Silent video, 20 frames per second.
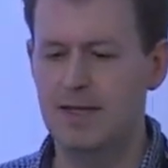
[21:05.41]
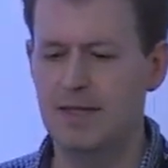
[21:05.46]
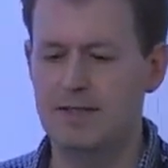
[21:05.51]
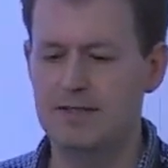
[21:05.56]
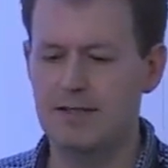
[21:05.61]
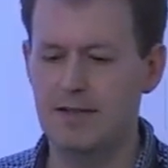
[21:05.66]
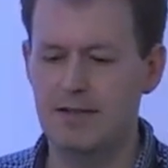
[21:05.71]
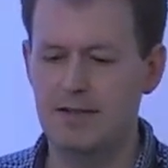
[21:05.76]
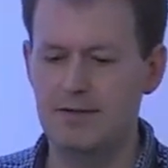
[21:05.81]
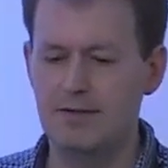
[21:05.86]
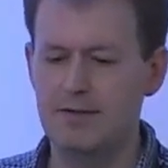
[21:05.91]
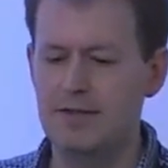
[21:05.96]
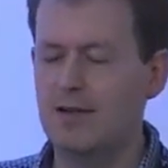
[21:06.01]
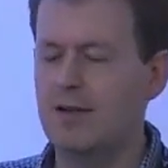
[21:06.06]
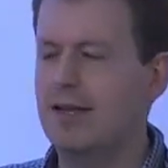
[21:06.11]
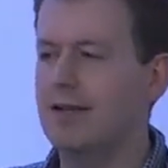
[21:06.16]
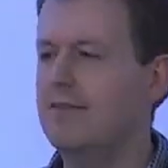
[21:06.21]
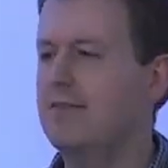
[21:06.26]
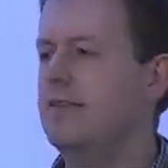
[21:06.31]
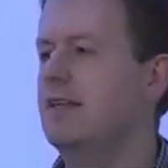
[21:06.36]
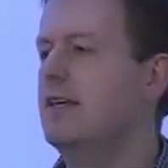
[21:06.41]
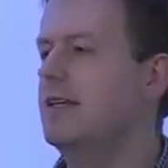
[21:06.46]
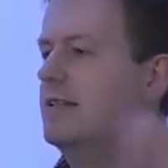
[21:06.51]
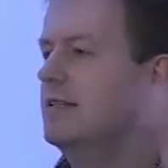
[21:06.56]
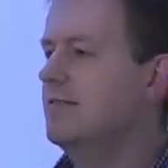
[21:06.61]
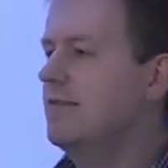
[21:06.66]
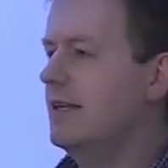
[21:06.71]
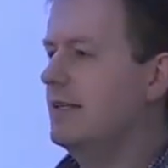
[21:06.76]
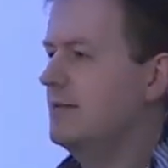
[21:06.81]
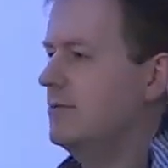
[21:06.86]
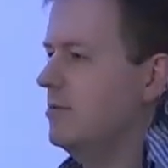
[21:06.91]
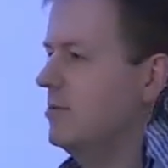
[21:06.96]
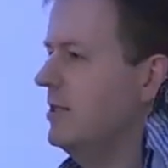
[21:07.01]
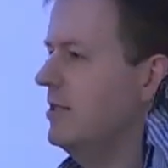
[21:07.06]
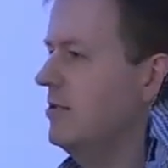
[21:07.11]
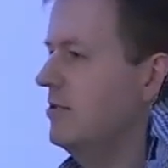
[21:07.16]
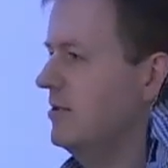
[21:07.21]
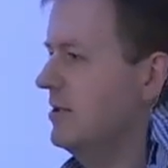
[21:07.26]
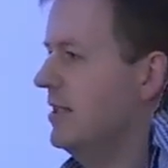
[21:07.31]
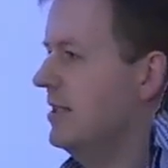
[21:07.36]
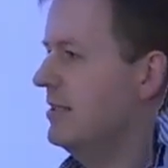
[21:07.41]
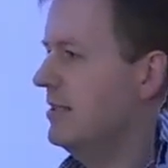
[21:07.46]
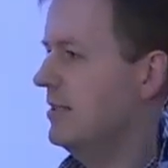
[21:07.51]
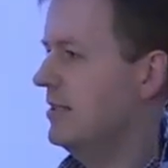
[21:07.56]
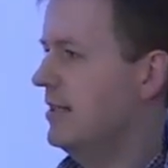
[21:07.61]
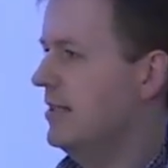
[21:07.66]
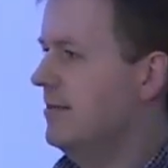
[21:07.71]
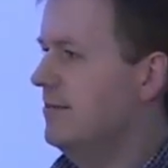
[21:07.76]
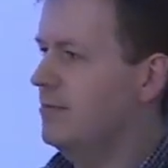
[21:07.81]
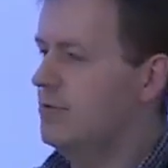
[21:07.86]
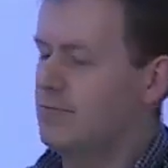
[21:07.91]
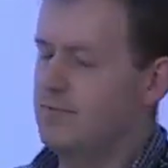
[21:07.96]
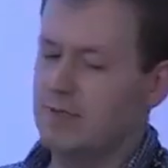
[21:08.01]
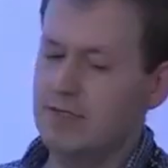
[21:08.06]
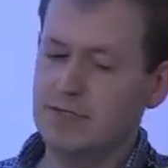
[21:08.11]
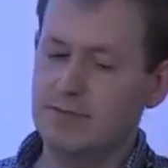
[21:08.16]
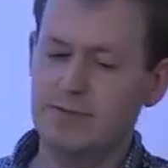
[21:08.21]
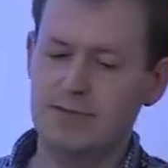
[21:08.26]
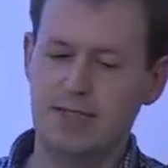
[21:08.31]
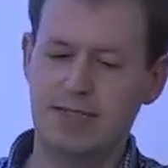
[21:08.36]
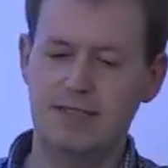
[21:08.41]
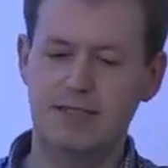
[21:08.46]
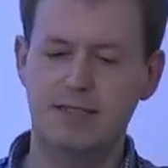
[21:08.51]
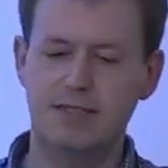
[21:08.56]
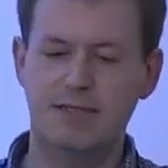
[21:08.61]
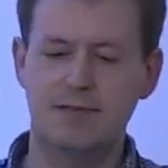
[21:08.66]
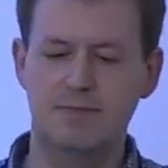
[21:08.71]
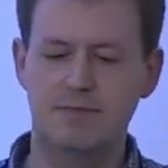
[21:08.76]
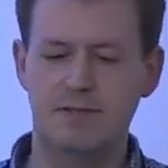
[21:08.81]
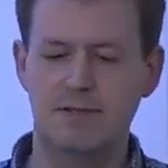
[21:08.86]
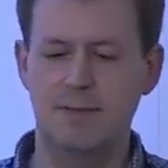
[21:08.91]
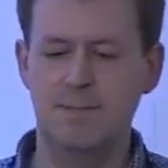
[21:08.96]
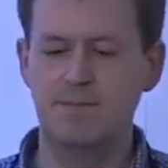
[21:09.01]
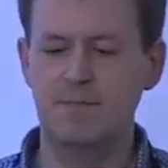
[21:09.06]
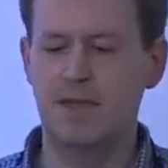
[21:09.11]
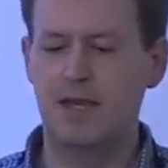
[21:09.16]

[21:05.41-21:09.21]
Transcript: So you know, if the interface between your data team or multiple data teams,